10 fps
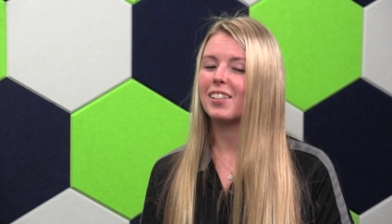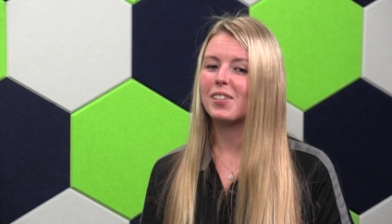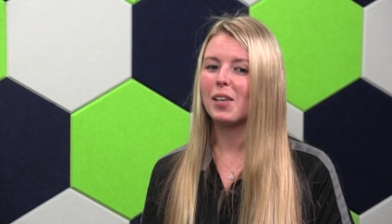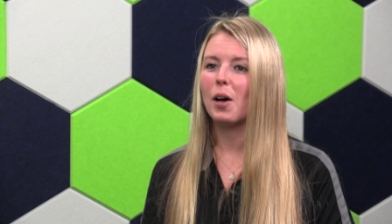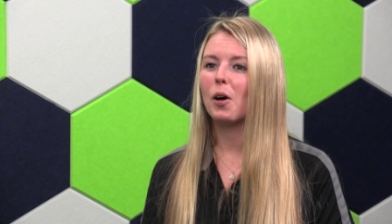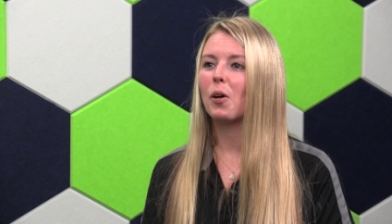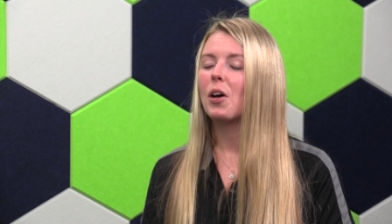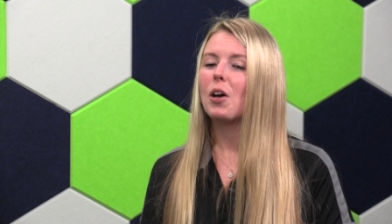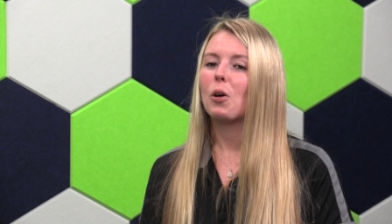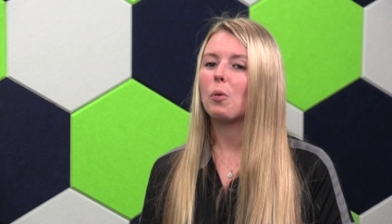And so
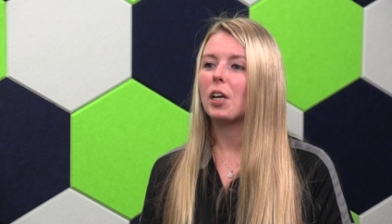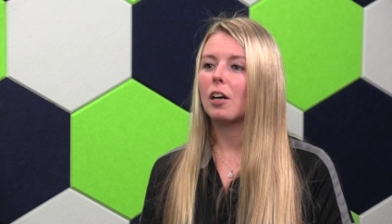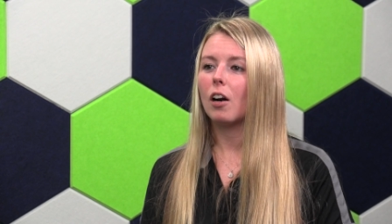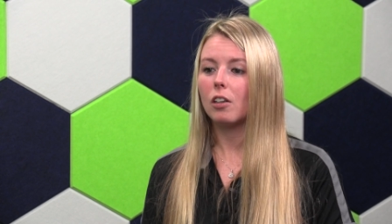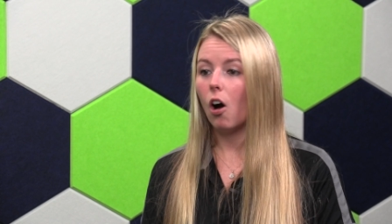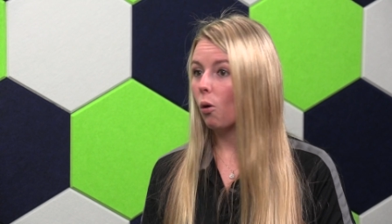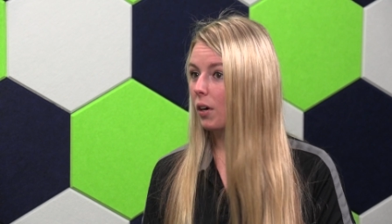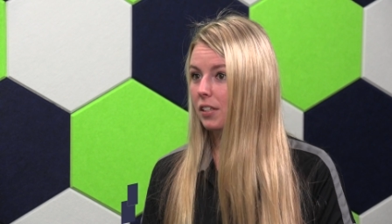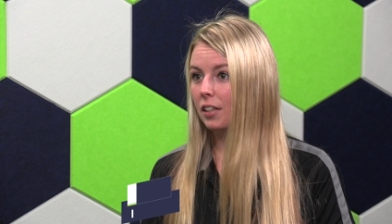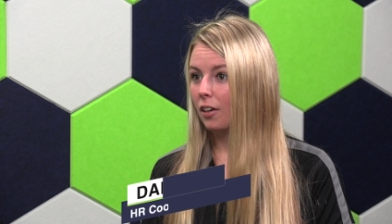we are
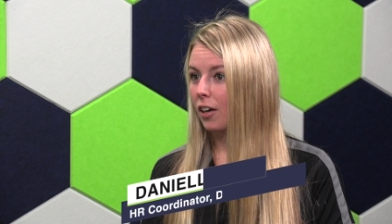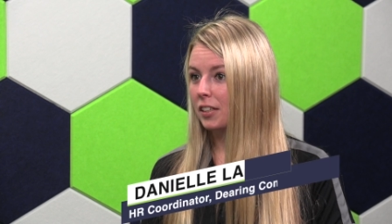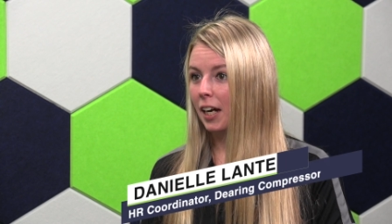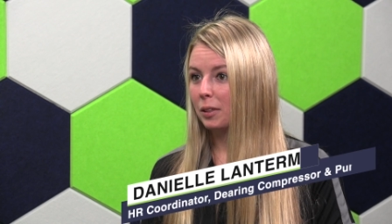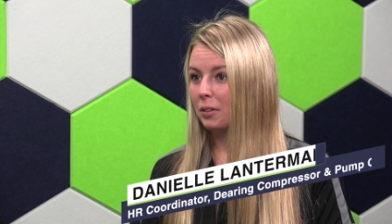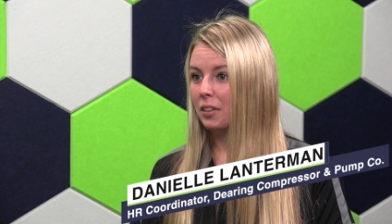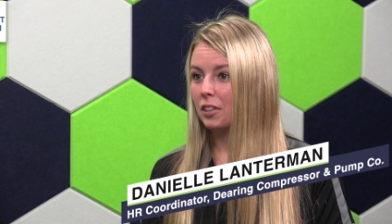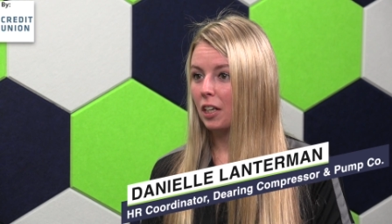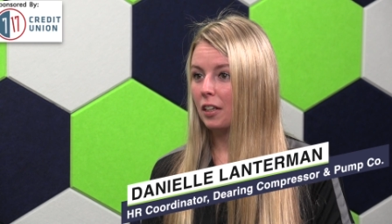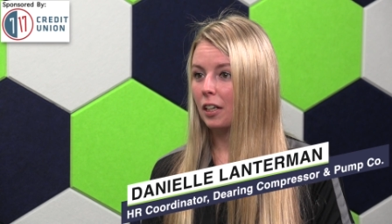always in contact with
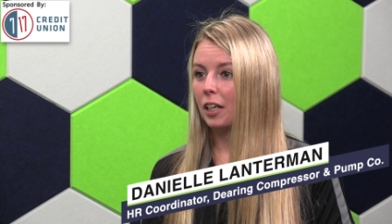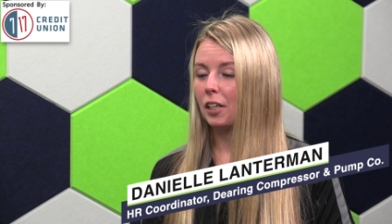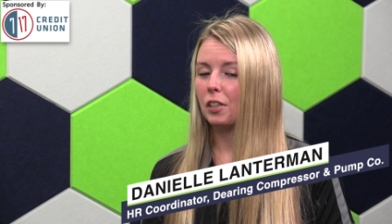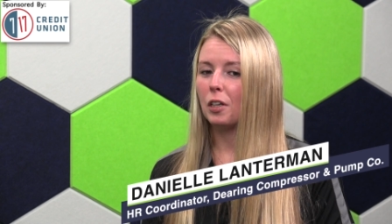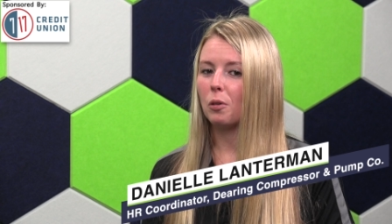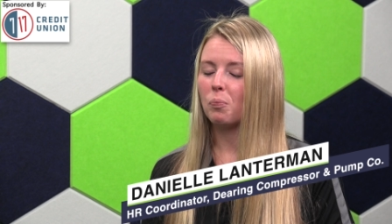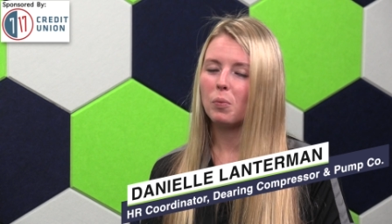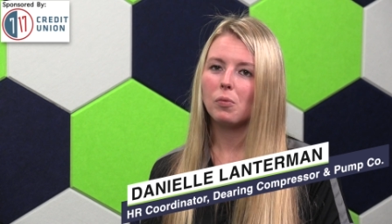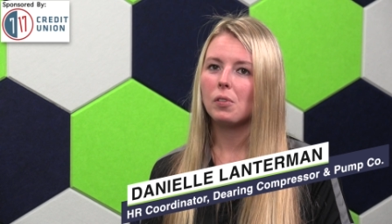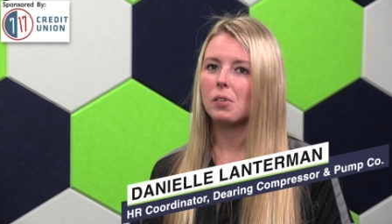each other, you know,
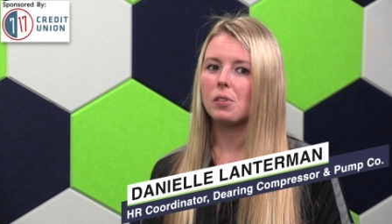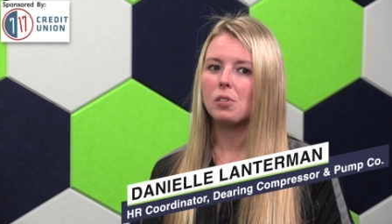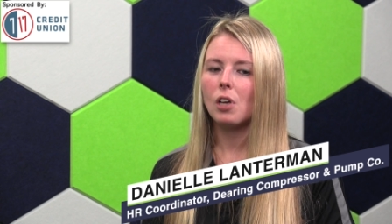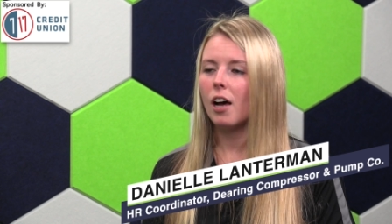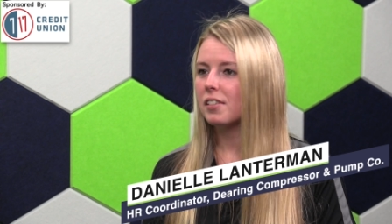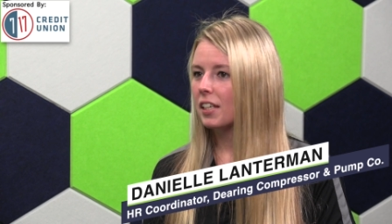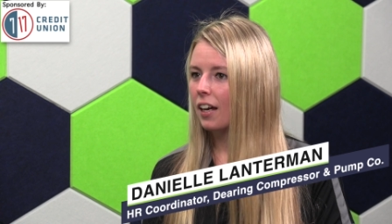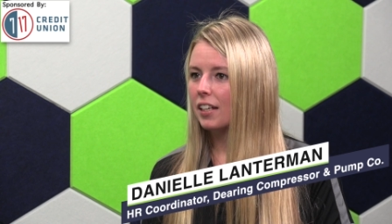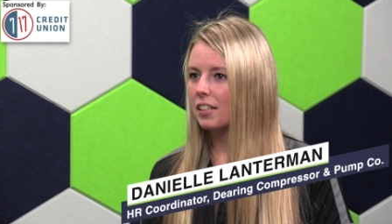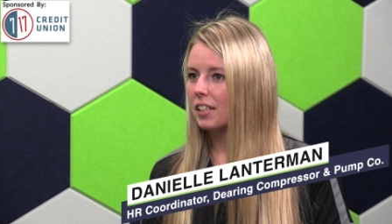
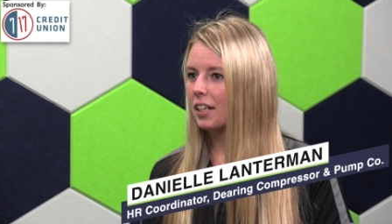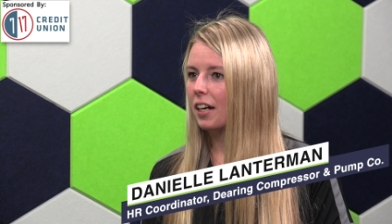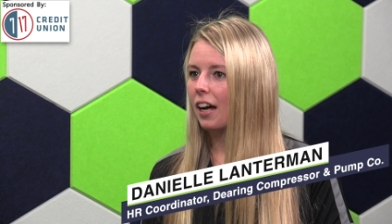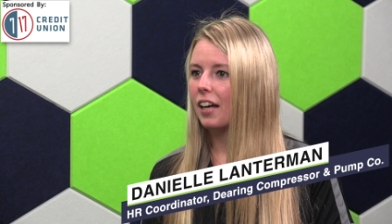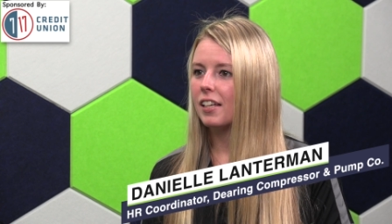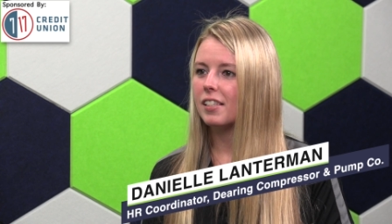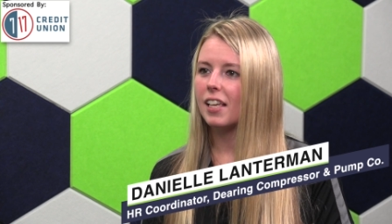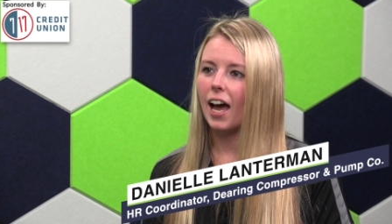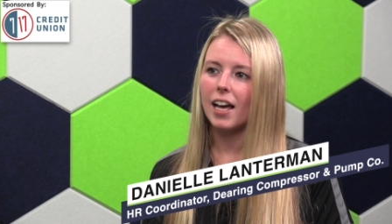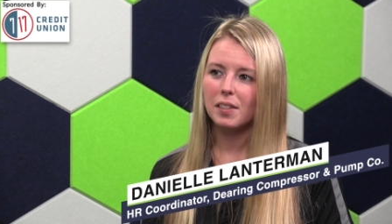tossing
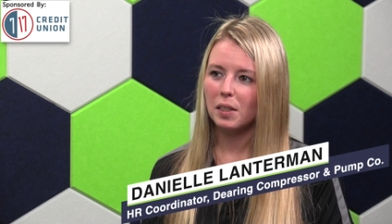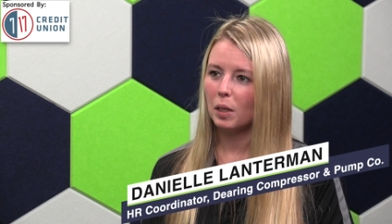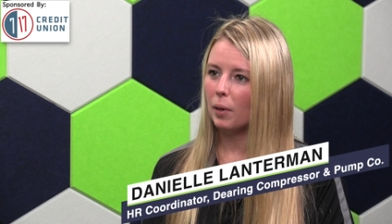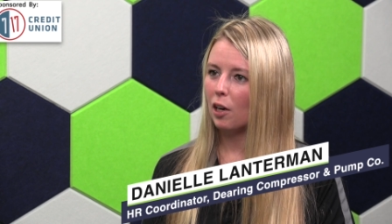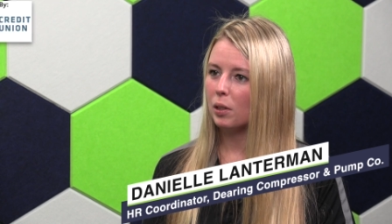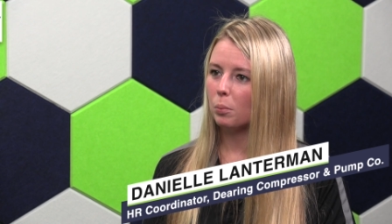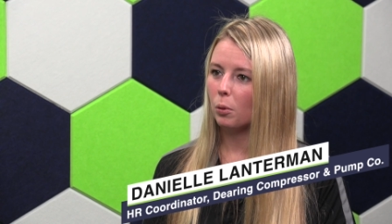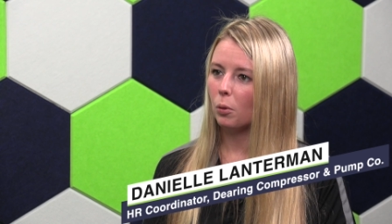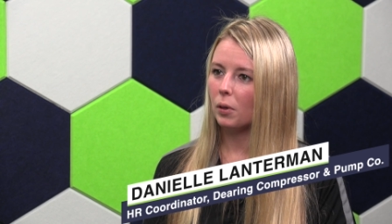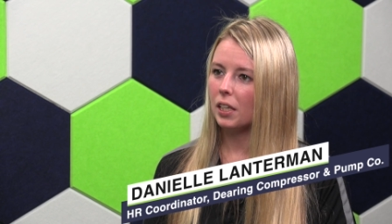ideas, asking about
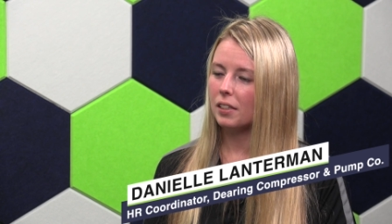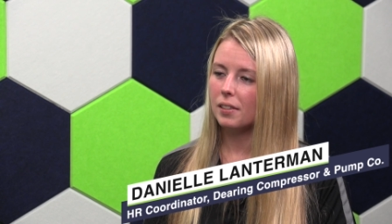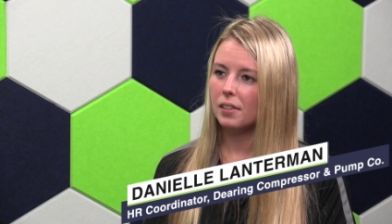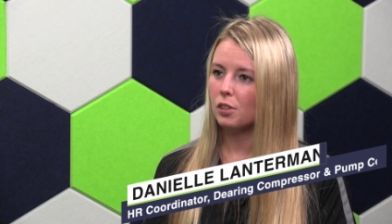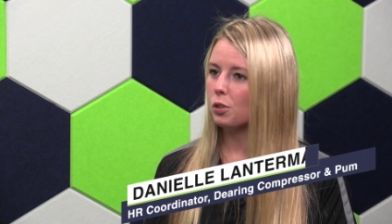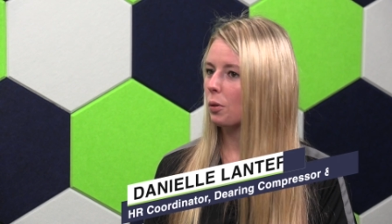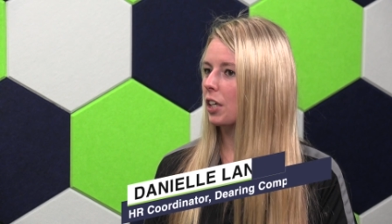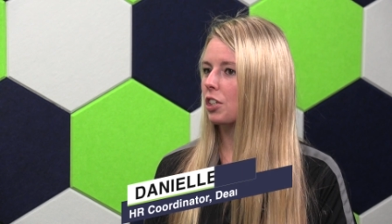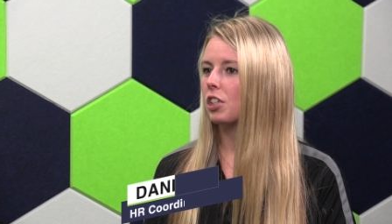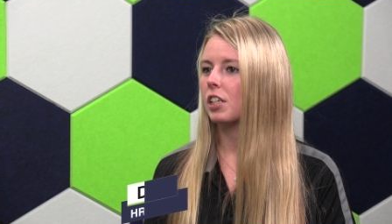employee
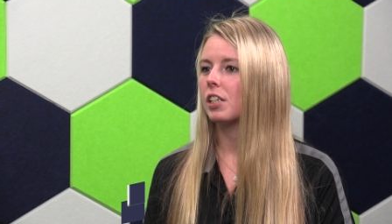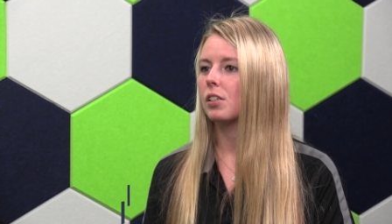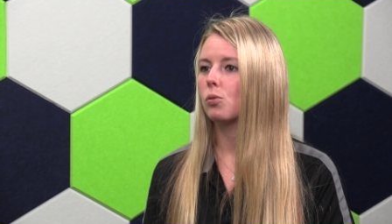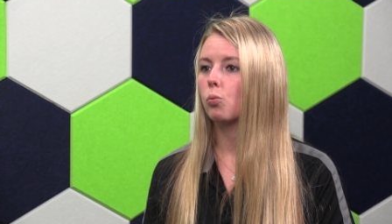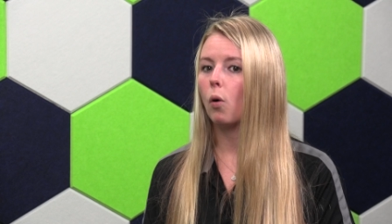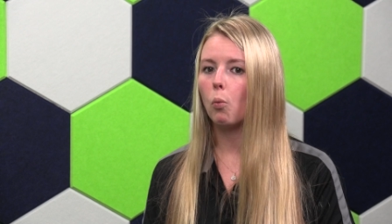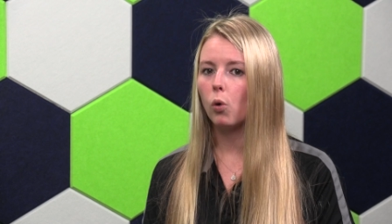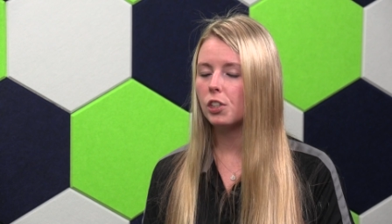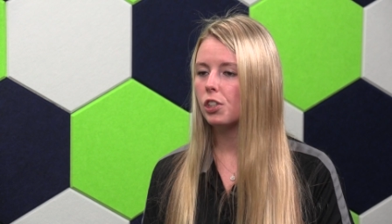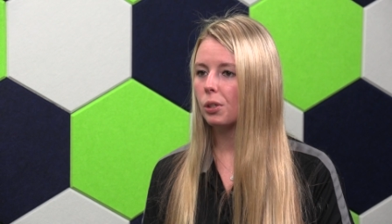situations,
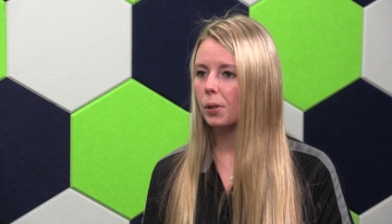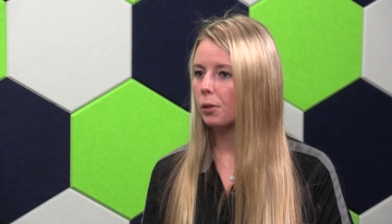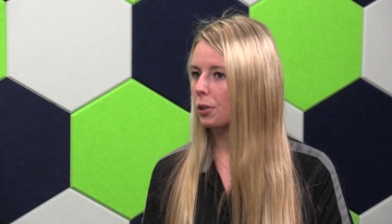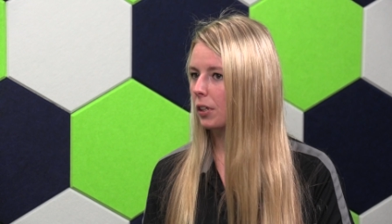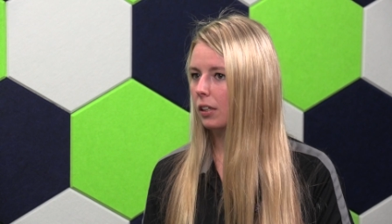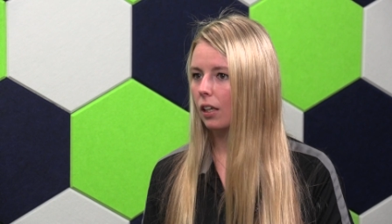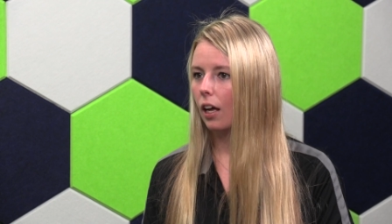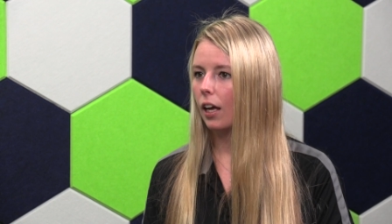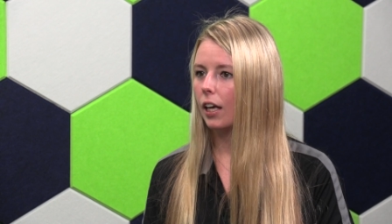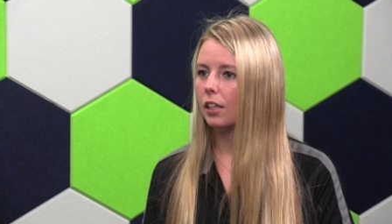what's your recruiting
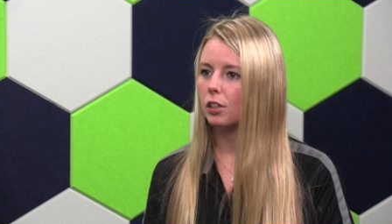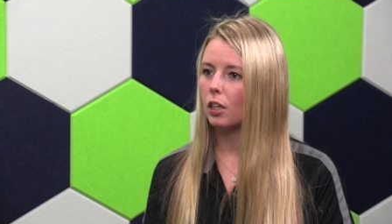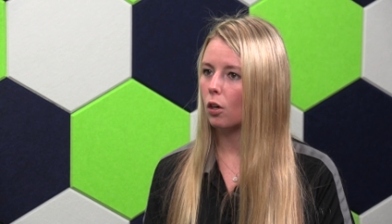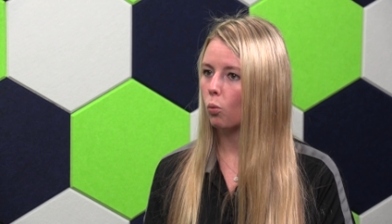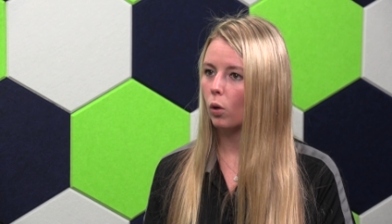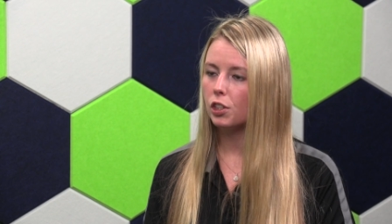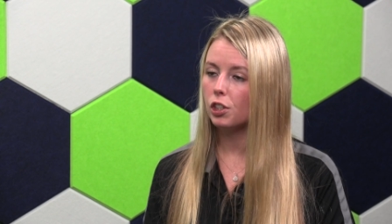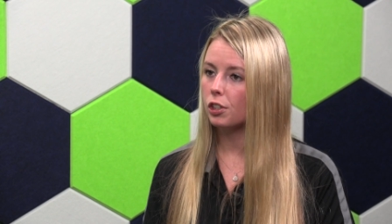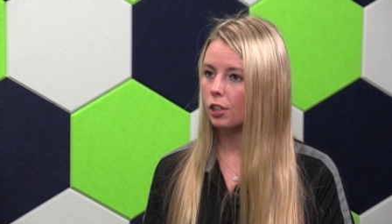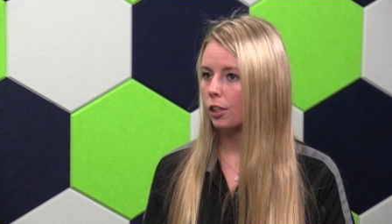like, you know,
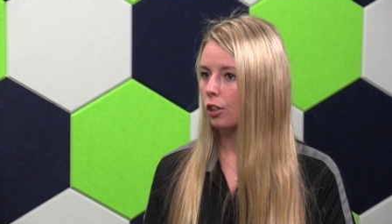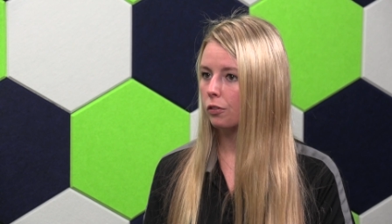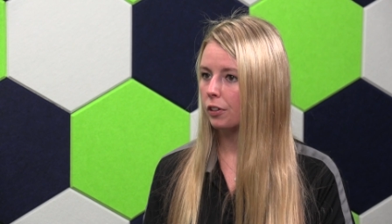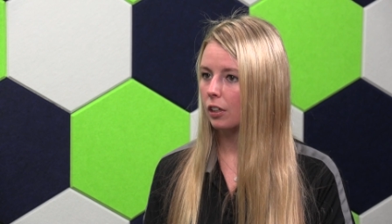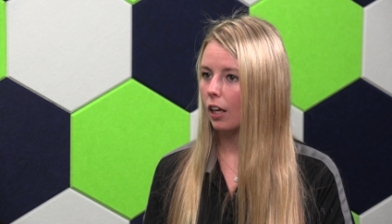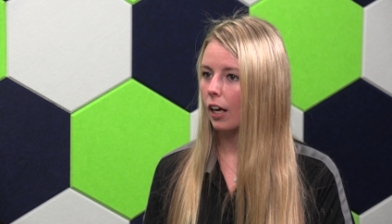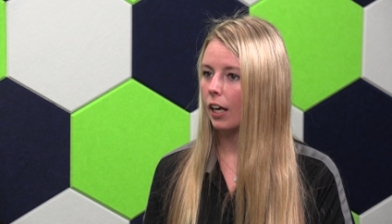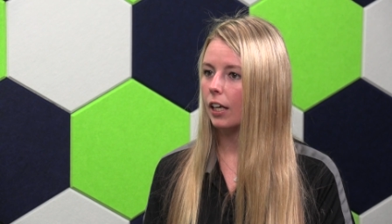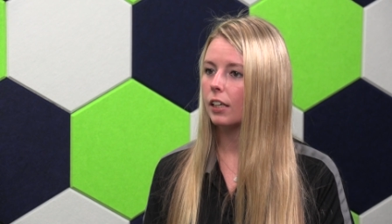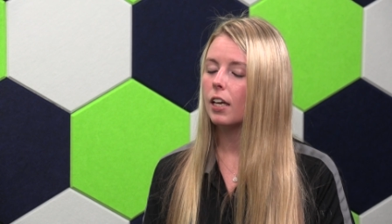what's your turnover
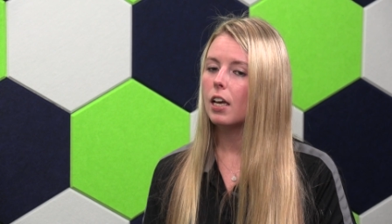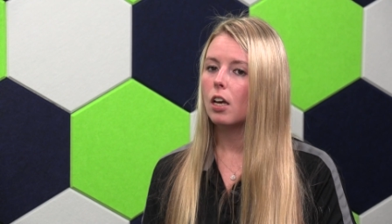like,